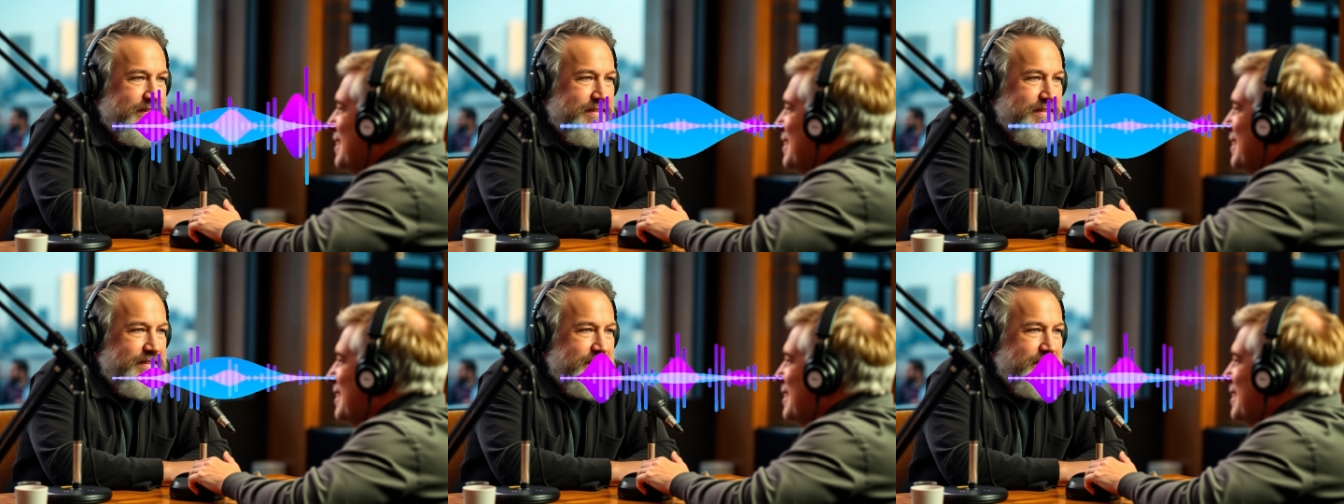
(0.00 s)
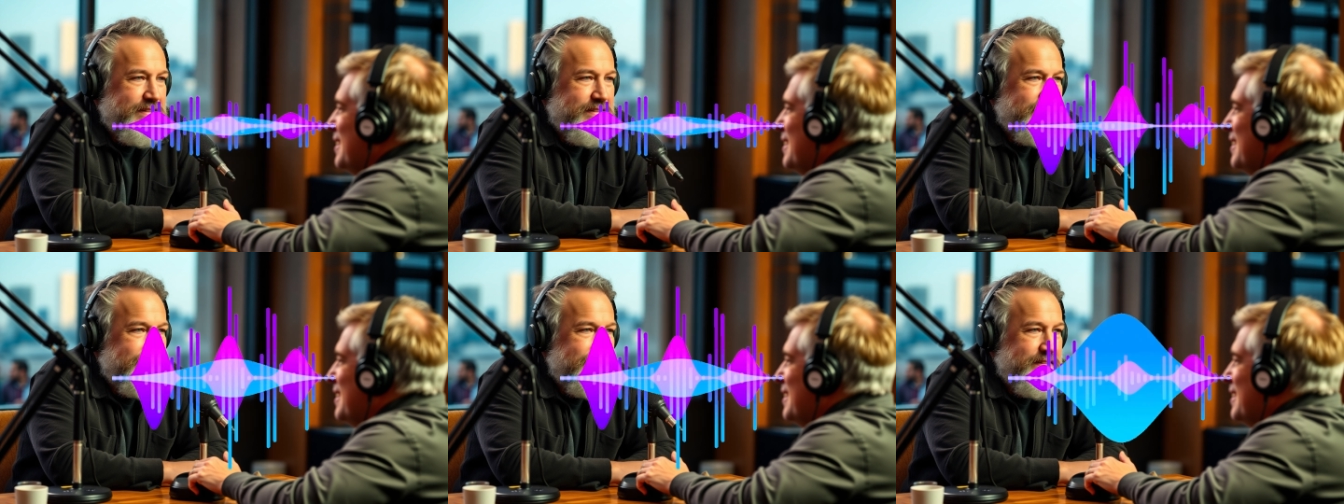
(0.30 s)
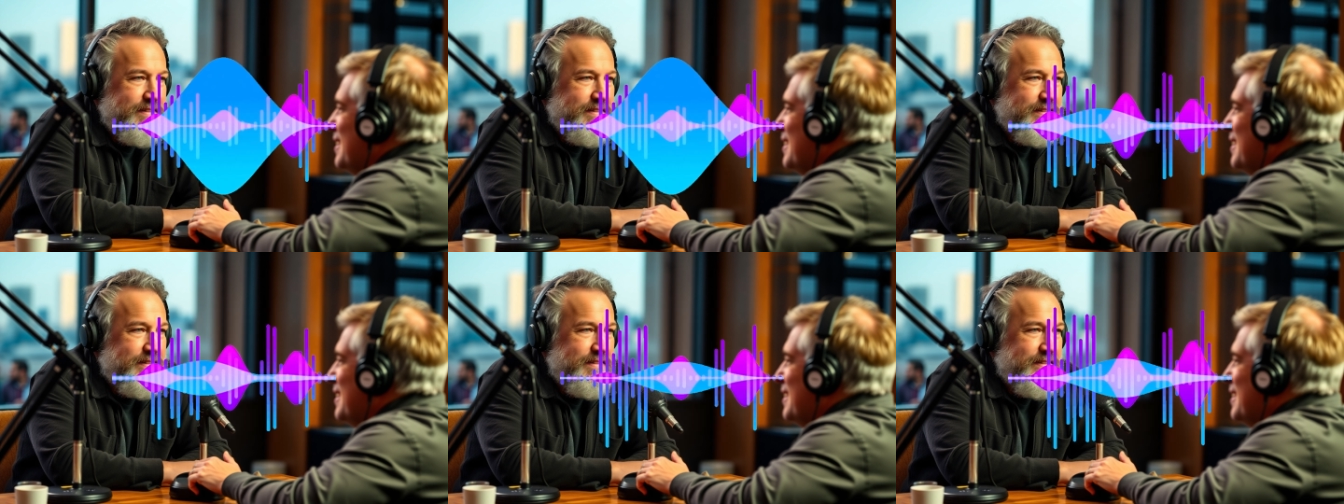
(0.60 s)
We have like
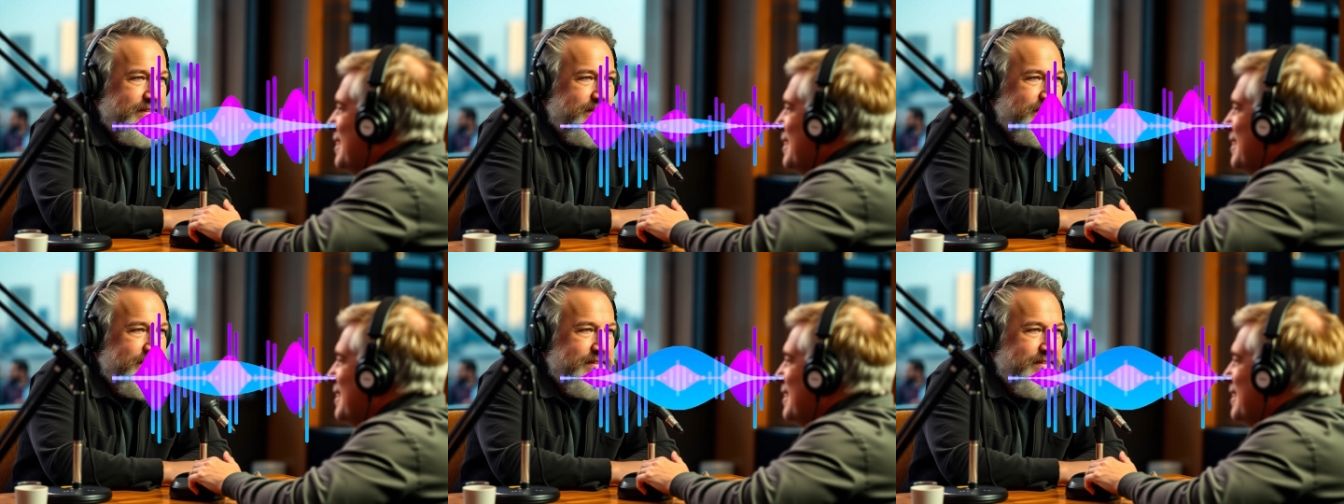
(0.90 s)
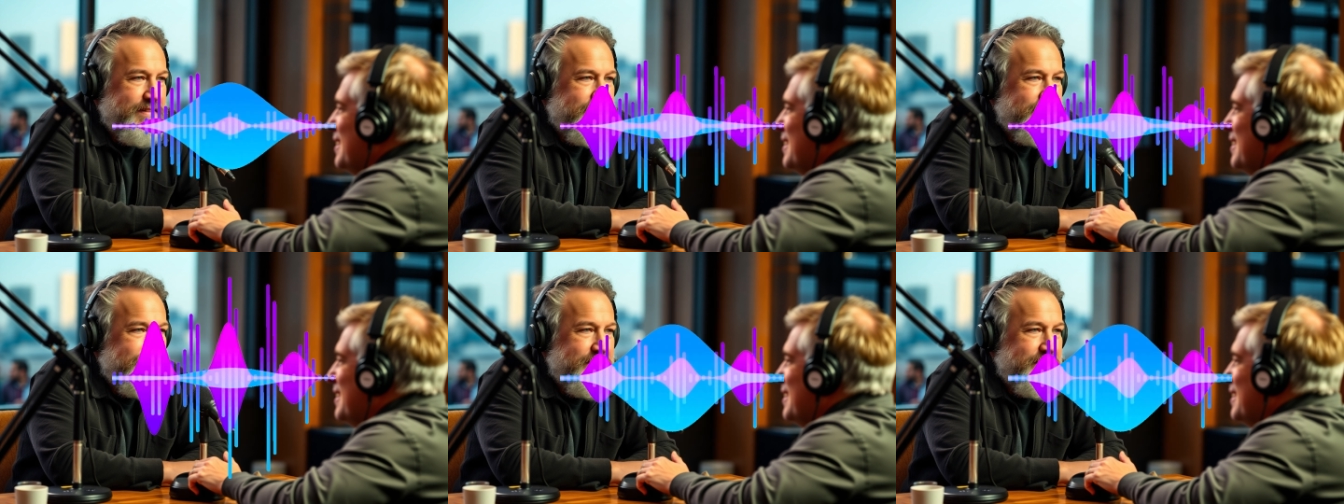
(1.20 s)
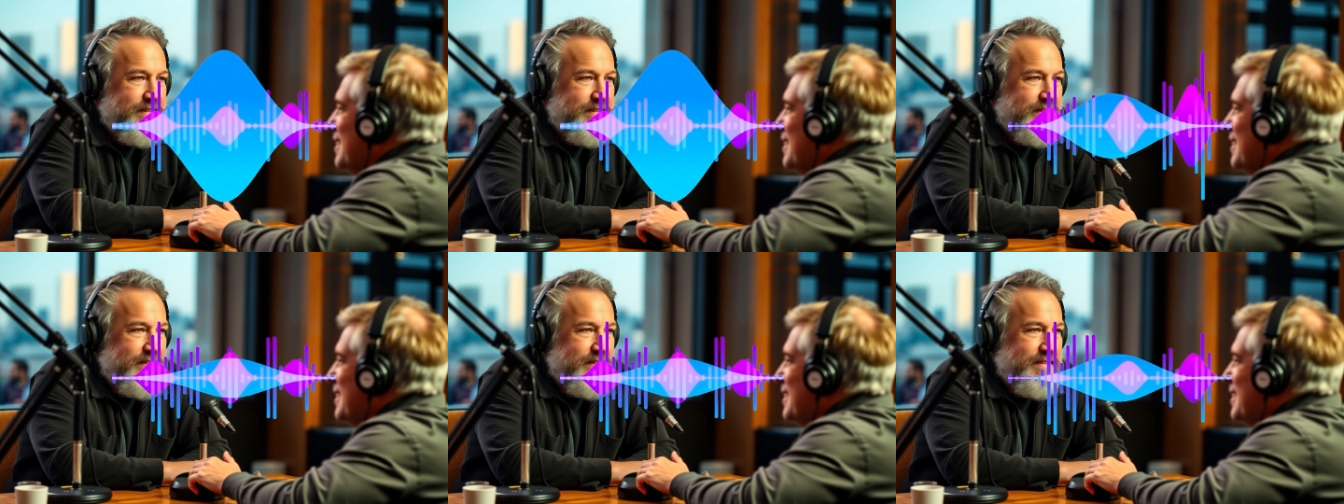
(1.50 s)
all these
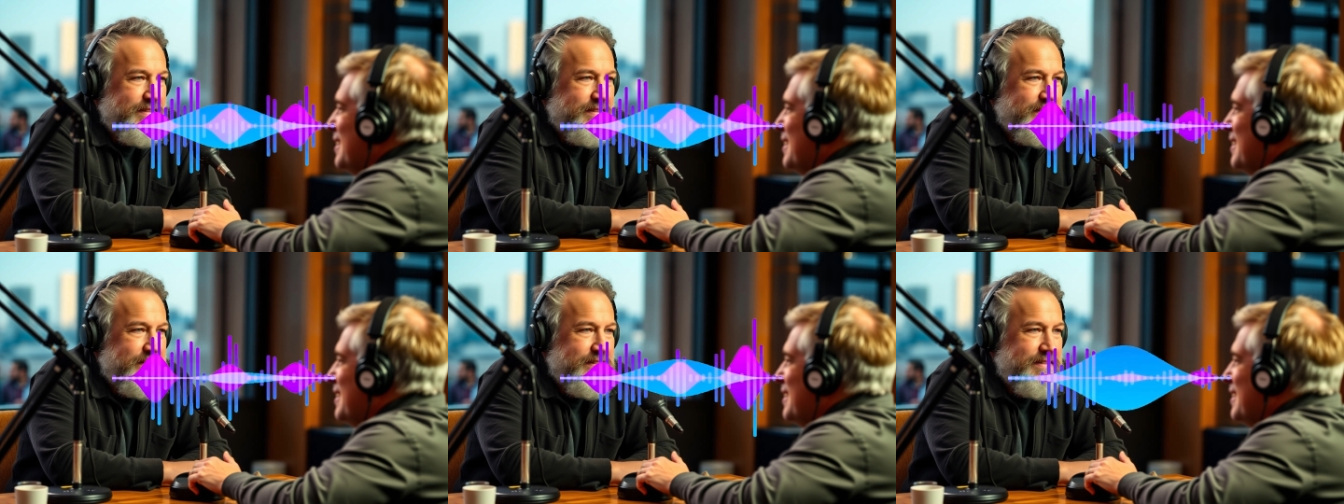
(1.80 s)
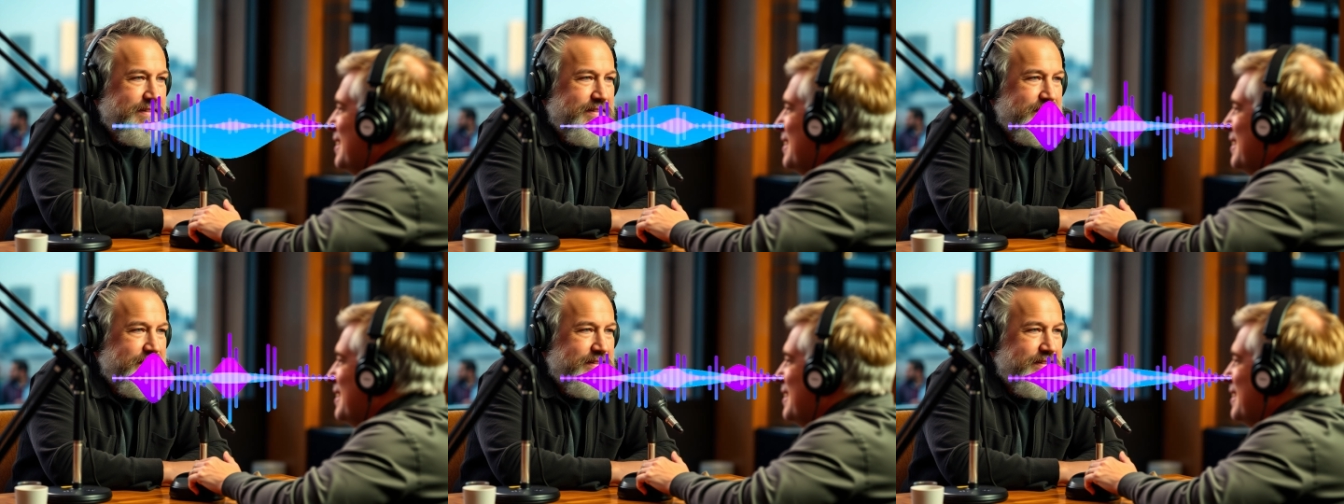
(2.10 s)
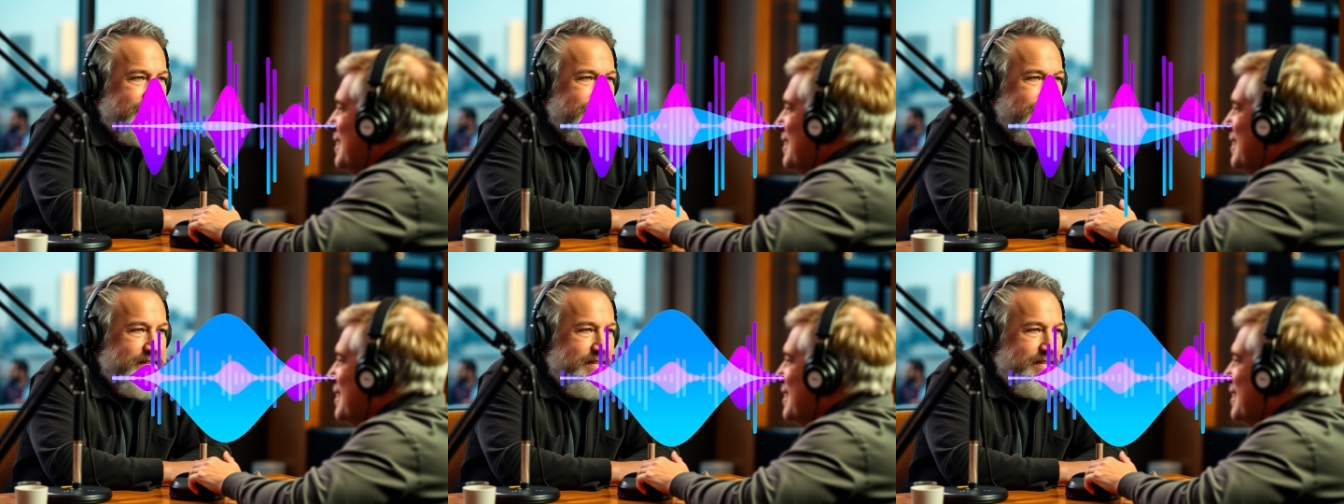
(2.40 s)
preconceived
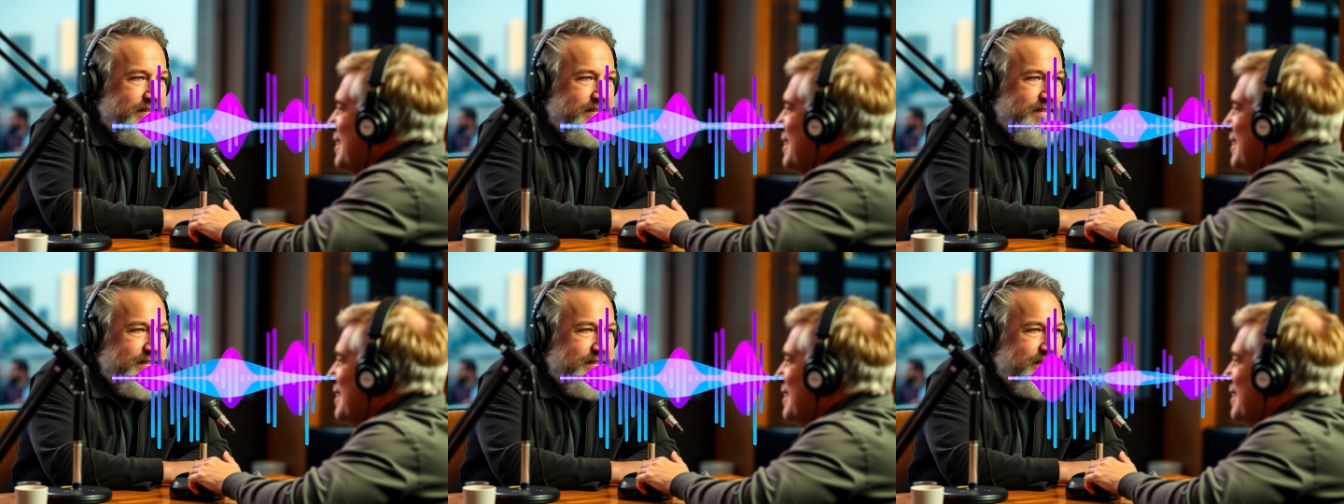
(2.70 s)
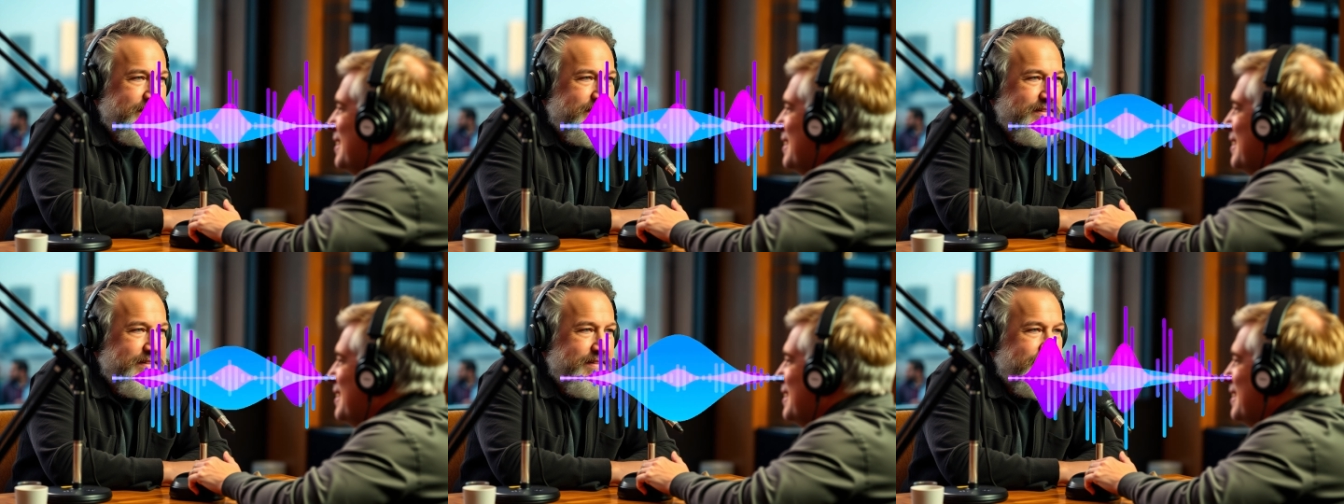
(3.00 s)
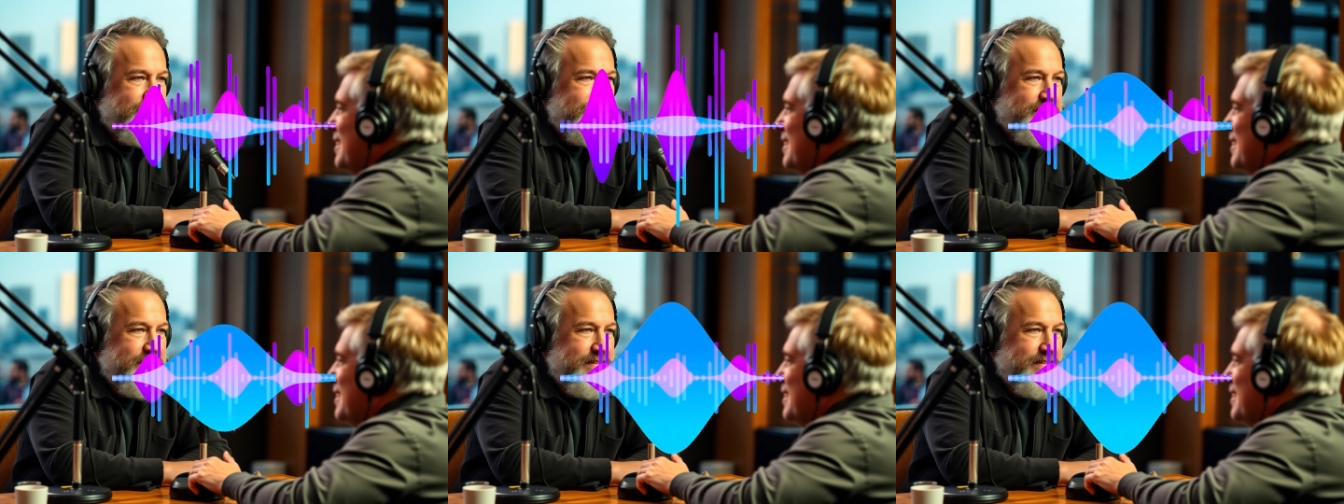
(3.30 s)
ideas and
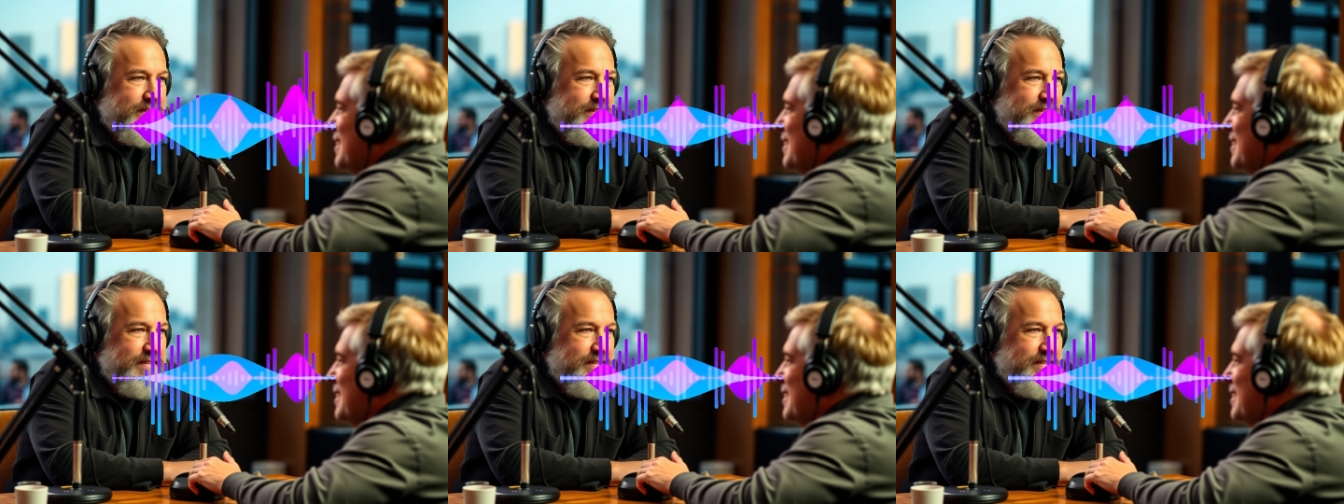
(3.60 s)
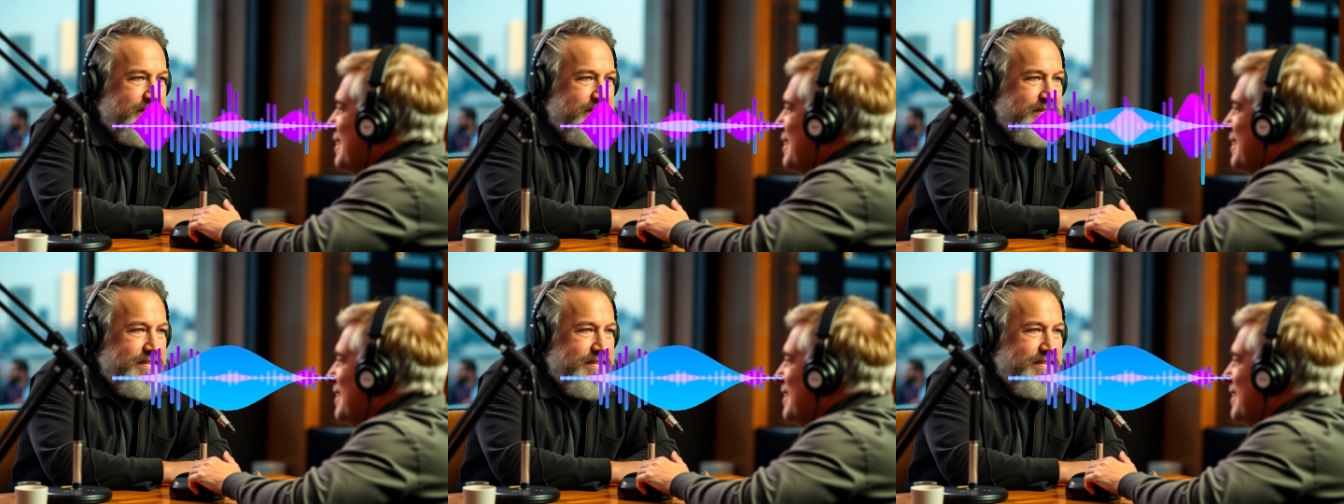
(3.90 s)
ego,